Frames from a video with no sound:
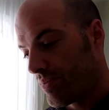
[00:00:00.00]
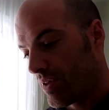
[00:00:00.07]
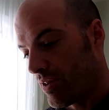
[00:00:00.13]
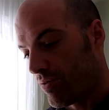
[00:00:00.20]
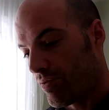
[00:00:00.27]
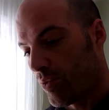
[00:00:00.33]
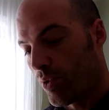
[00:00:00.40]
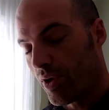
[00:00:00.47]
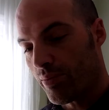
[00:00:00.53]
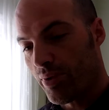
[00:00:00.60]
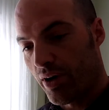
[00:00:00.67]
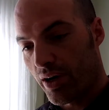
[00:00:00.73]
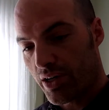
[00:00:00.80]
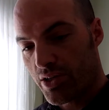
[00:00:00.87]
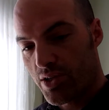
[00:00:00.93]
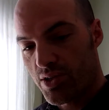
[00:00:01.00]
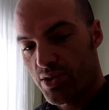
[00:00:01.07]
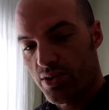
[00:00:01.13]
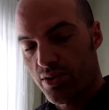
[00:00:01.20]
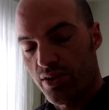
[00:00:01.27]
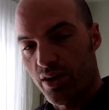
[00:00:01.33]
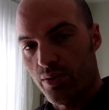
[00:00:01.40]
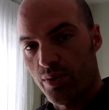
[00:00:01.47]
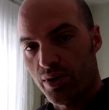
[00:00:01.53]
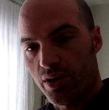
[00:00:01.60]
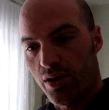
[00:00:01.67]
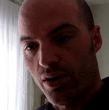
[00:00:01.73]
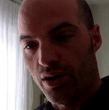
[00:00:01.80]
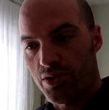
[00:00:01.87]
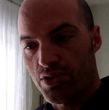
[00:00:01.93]
the 40 bucks that it would
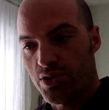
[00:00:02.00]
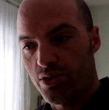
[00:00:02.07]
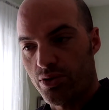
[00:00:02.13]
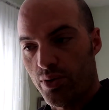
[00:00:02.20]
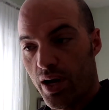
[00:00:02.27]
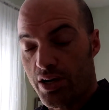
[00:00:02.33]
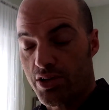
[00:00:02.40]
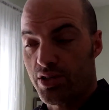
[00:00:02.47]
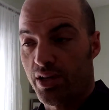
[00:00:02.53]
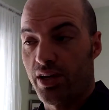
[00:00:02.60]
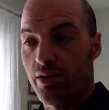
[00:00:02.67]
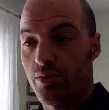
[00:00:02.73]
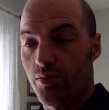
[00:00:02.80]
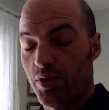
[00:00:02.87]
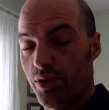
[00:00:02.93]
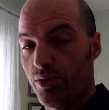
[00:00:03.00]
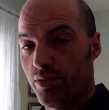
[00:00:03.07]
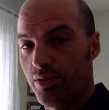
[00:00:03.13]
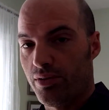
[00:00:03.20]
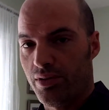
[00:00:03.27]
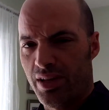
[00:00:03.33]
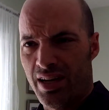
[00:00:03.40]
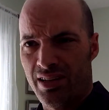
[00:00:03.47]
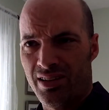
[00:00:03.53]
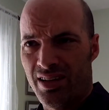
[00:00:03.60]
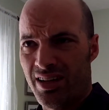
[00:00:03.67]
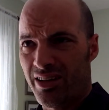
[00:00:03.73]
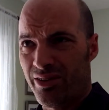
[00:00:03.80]
cost to actually get a real landline.